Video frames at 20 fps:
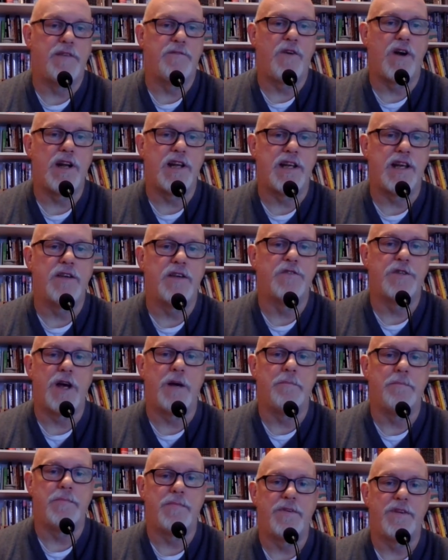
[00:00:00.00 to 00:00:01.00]
finally gives
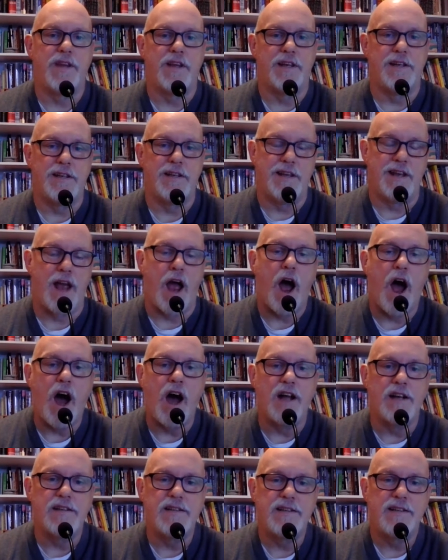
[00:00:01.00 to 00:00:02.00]
up the
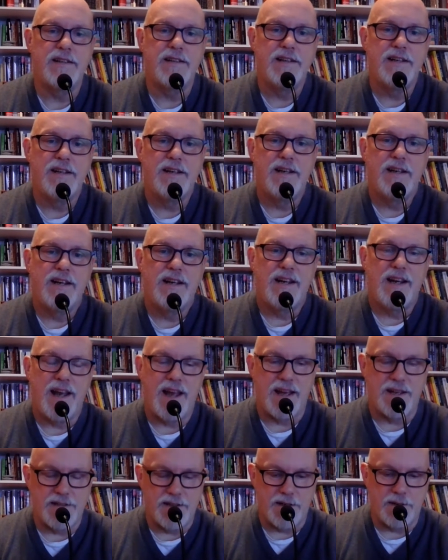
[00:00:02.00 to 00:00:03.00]
hunt
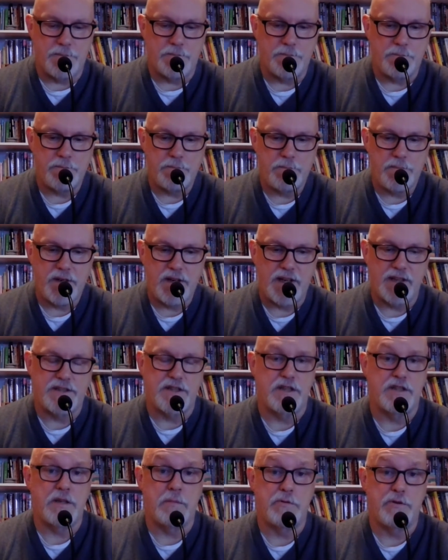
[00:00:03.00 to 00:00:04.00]
and gets
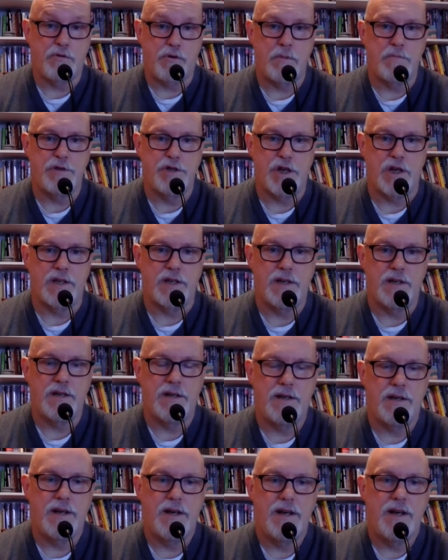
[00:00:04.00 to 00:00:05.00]
a subscription.
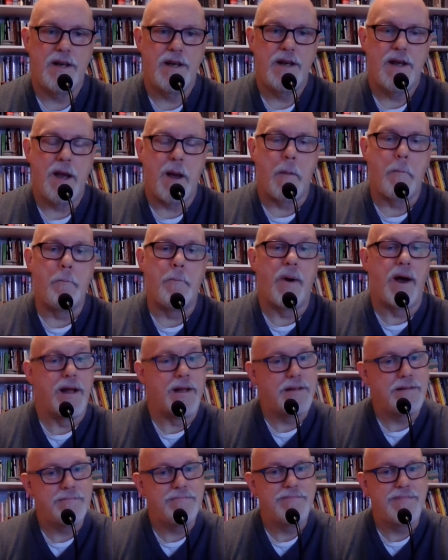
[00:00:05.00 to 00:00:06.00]

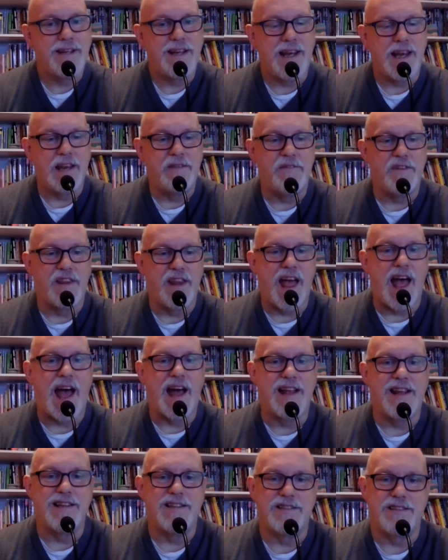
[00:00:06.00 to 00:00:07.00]
But even
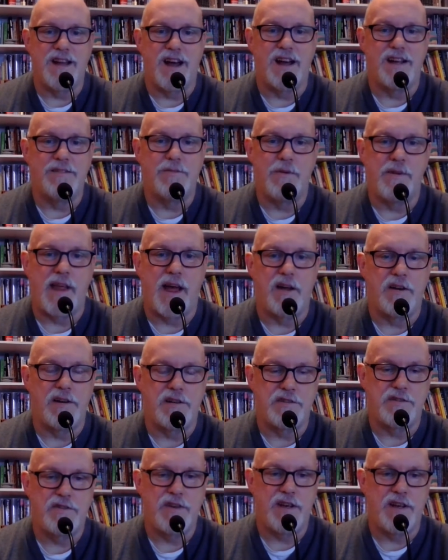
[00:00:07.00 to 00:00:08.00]
that is not without
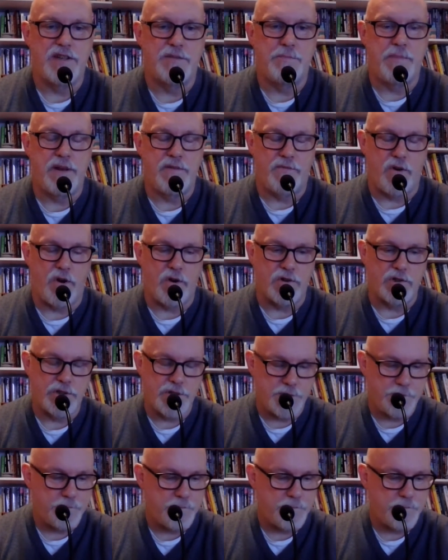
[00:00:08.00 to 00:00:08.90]
its pitfalls.